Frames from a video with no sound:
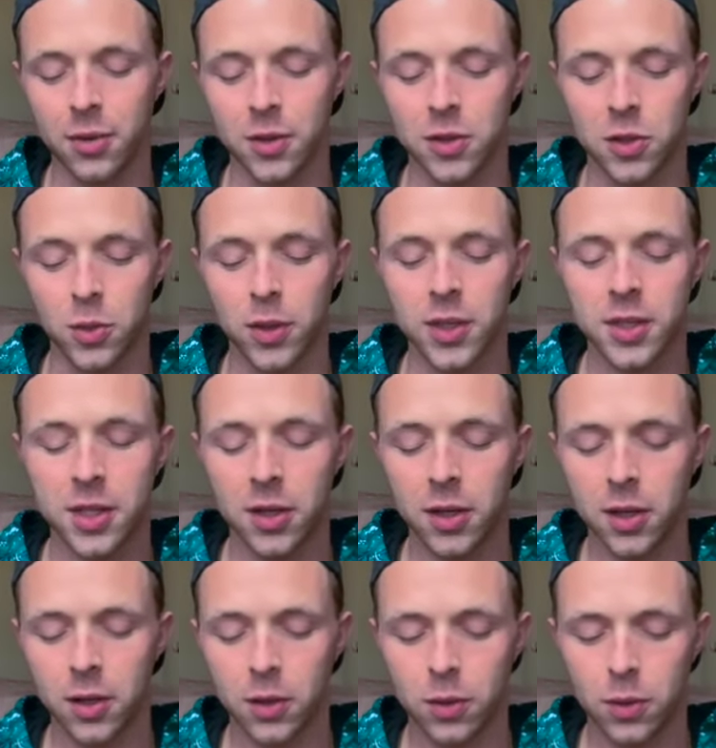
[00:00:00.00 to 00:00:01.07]
The story
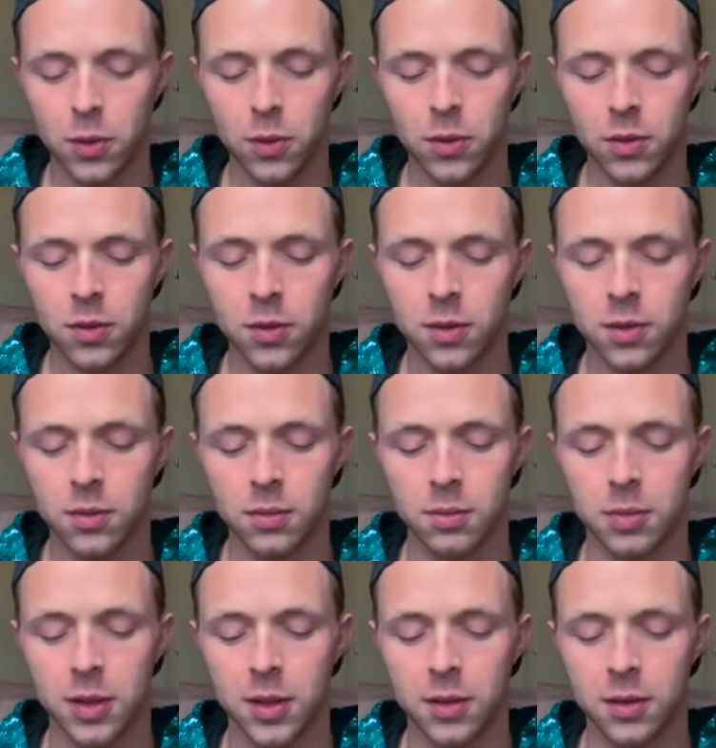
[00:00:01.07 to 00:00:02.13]
sounded cool,
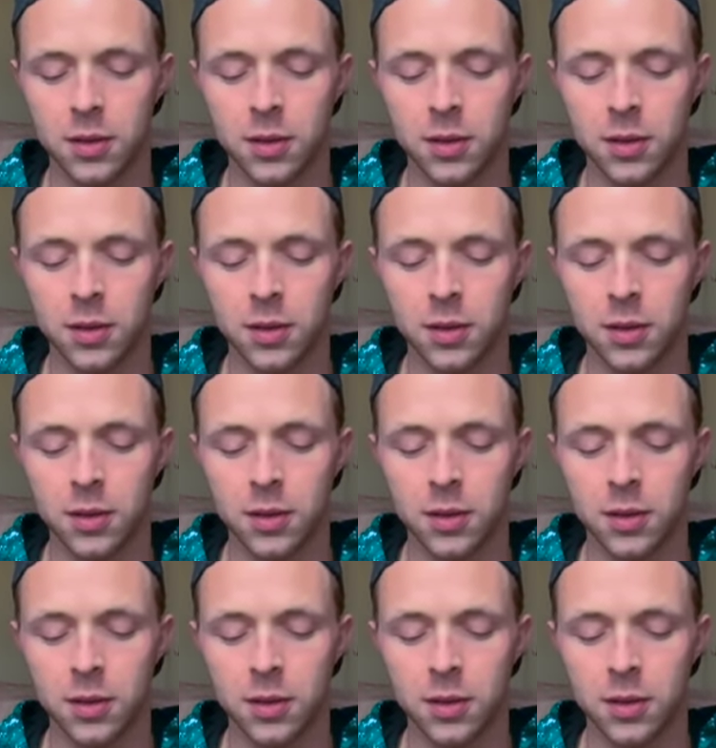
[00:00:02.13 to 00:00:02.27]
but it